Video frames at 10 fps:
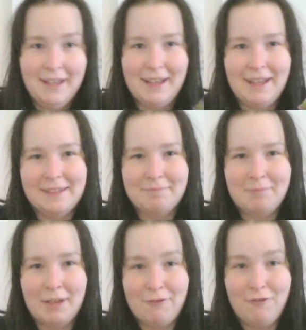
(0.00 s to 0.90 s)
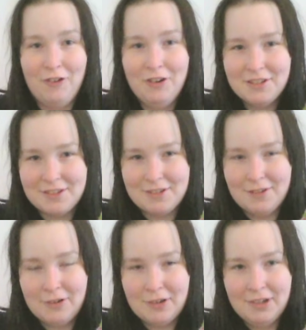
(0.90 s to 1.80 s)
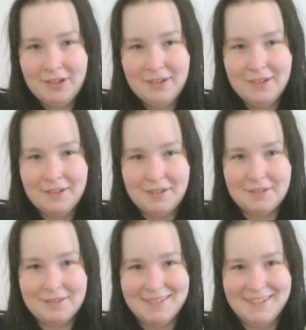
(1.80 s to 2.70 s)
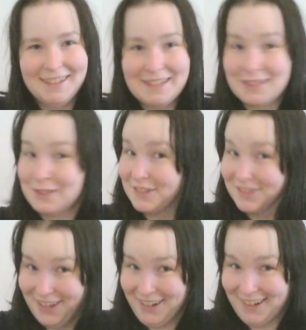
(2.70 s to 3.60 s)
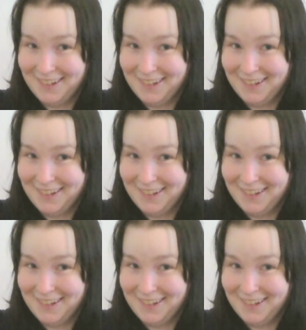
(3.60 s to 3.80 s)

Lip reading: And my first sock is done.